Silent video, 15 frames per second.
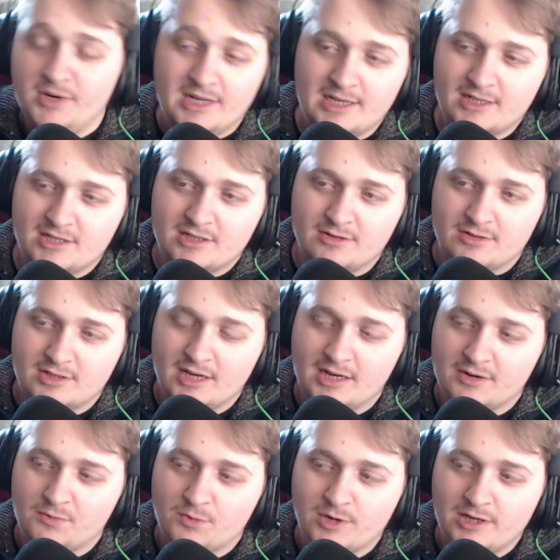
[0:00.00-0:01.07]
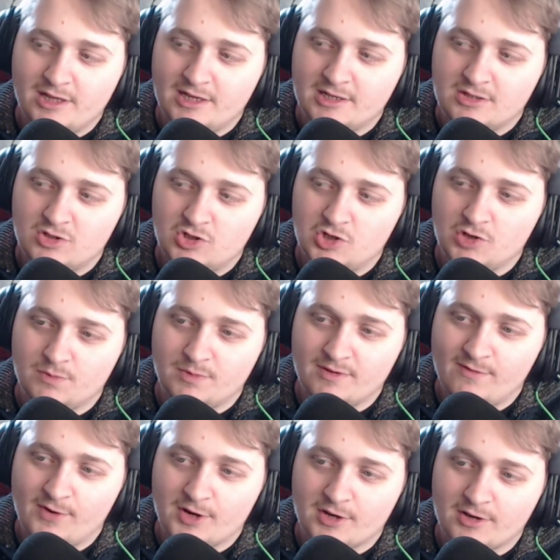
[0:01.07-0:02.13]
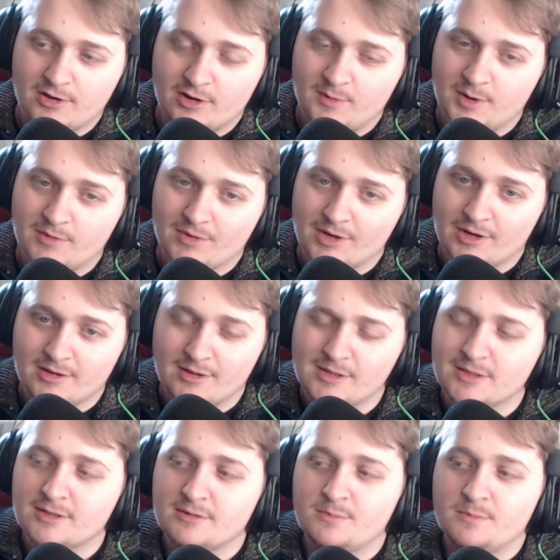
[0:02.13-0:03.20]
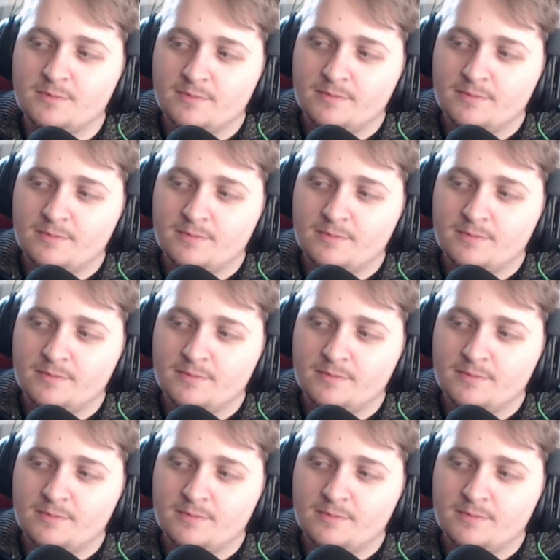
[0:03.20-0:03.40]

But he is still saying a really stupid fucking comment regardless.